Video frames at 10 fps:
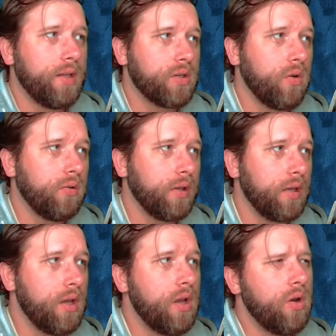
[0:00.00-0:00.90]
is holy?
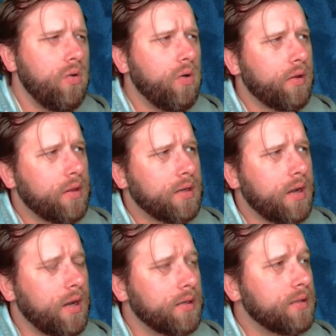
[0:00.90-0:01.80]
Who are the
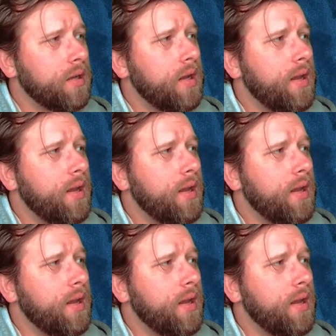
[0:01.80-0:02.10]
dogs?